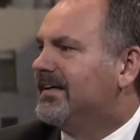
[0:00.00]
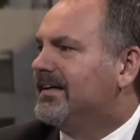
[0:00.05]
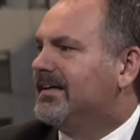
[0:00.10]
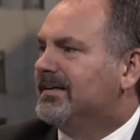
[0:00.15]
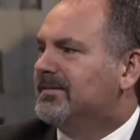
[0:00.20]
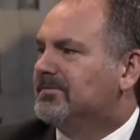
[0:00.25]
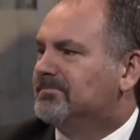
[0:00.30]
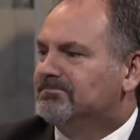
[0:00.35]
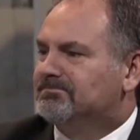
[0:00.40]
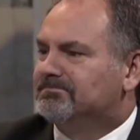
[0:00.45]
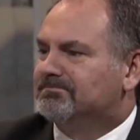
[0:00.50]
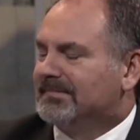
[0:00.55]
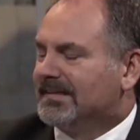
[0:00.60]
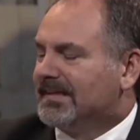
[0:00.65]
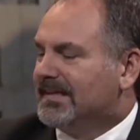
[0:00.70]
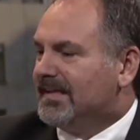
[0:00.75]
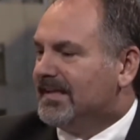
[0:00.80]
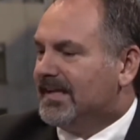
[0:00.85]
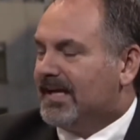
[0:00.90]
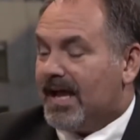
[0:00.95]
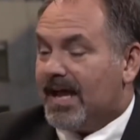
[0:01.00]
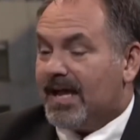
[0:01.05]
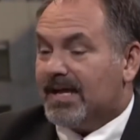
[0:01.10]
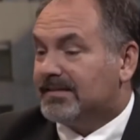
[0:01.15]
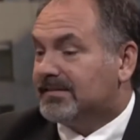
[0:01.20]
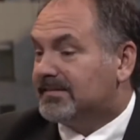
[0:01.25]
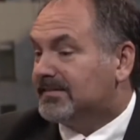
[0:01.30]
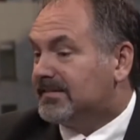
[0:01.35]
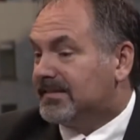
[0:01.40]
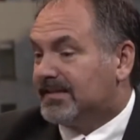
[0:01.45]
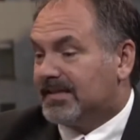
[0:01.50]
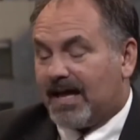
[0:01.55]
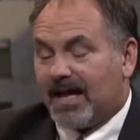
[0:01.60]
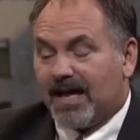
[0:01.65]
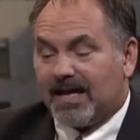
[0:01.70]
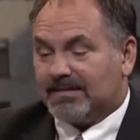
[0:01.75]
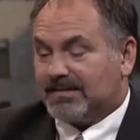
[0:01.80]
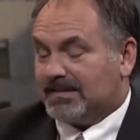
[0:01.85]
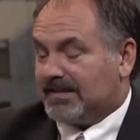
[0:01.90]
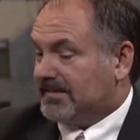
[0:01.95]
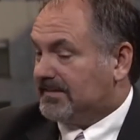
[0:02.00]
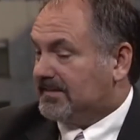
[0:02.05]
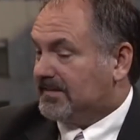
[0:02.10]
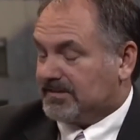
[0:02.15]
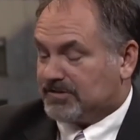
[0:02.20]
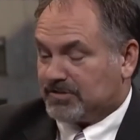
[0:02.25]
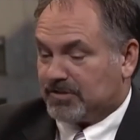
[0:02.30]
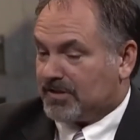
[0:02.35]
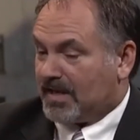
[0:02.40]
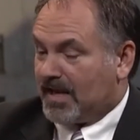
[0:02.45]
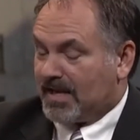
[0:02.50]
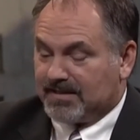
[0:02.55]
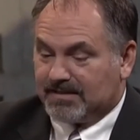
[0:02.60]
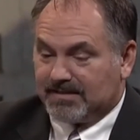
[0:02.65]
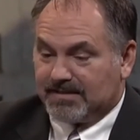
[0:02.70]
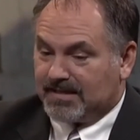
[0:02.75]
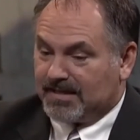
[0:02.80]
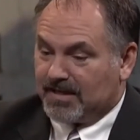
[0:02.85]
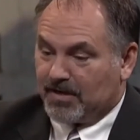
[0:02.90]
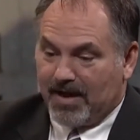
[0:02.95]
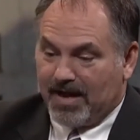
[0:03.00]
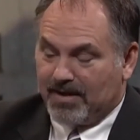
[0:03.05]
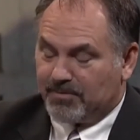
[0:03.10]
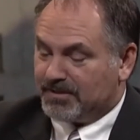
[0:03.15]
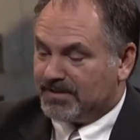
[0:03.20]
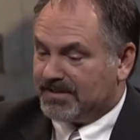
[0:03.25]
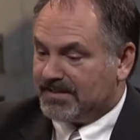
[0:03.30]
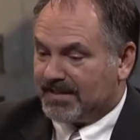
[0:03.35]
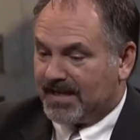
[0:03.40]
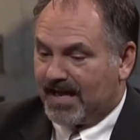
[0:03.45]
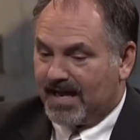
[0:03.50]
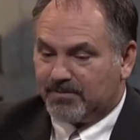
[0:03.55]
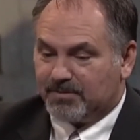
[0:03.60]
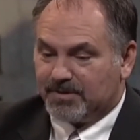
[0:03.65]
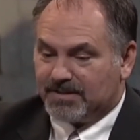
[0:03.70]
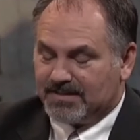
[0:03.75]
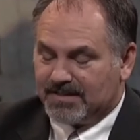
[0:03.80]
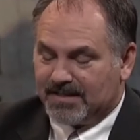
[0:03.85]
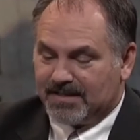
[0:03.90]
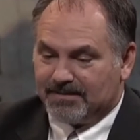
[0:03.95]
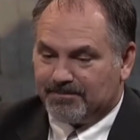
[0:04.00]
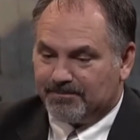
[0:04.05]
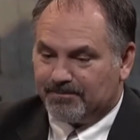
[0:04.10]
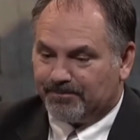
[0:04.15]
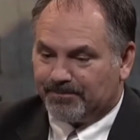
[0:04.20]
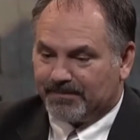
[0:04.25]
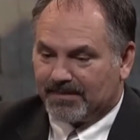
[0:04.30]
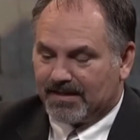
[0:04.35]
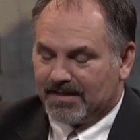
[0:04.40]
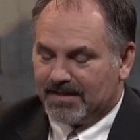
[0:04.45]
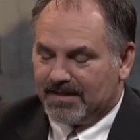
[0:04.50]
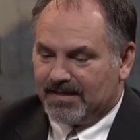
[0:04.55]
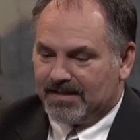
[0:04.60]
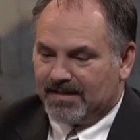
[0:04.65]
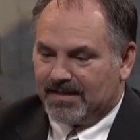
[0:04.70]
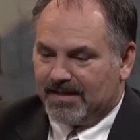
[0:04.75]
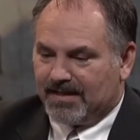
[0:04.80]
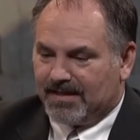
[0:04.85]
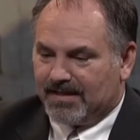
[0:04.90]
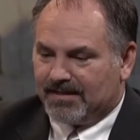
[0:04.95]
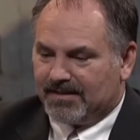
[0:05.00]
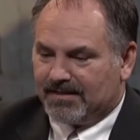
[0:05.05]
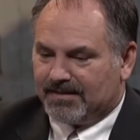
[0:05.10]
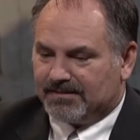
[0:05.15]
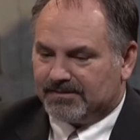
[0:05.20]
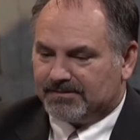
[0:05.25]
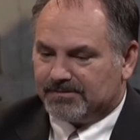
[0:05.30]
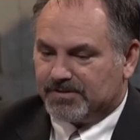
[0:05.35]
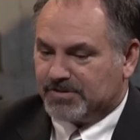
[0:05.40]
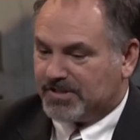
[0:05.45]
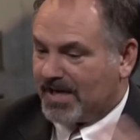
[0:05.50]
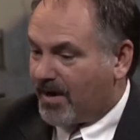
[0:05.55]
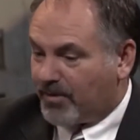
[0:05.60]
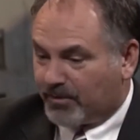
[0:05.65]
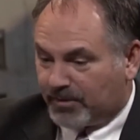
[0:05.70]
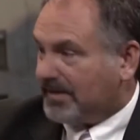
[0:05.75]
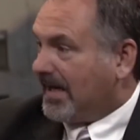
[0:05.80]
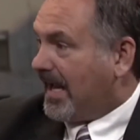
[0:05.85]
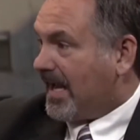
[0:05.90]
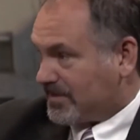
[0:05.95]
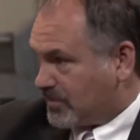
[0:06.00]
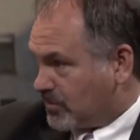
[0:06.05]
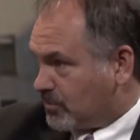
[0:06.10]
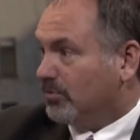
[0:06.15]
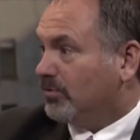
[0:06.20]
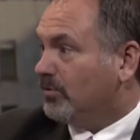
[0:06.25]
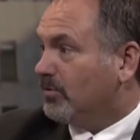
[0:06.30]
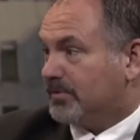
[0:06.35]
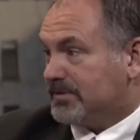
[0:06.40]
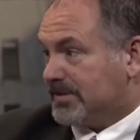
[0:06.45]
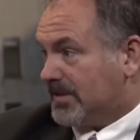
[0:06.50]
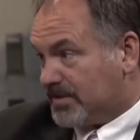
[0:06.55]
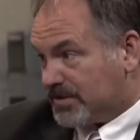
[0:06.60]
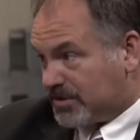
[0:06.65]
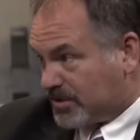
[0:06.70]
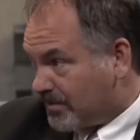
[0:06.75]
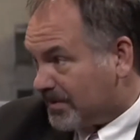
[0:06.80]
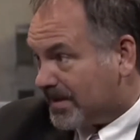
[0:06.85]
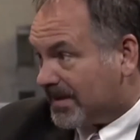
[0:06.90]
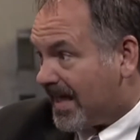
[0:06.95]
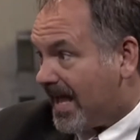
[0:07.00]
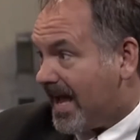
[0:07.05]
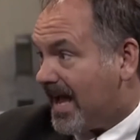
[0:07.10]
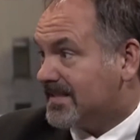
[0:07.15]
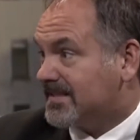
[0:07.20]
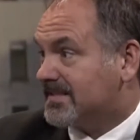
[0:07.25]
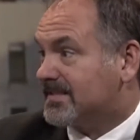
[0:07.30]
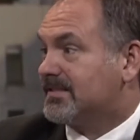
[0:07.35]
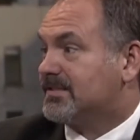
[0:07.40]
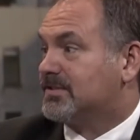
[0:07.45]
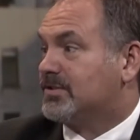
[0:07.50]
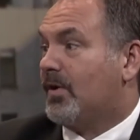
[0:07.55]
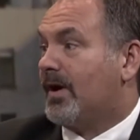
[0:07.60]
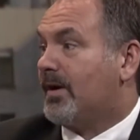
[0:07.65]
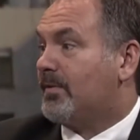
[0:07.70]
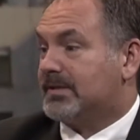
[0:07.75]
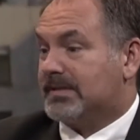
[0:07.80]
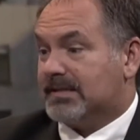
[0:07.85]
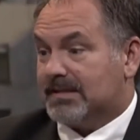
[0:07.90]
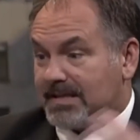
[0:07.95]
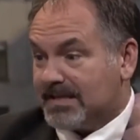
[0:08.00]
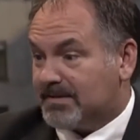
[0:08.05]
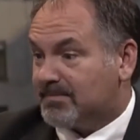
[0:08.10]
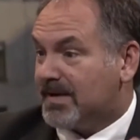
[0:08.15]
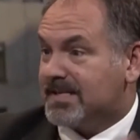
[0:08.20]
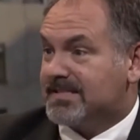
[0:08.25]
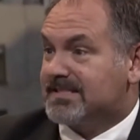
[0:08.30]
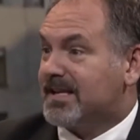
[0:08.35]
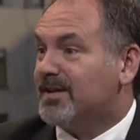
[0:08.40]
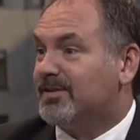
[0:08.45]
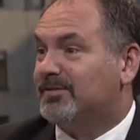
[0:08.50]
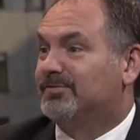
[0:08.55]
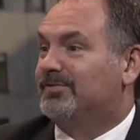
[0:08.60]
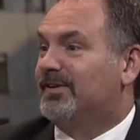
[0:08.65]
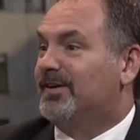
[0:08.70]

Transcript: Um, and uh, and you know, I would I would um, uh, shower at school, was in the gym class, so I would clean myself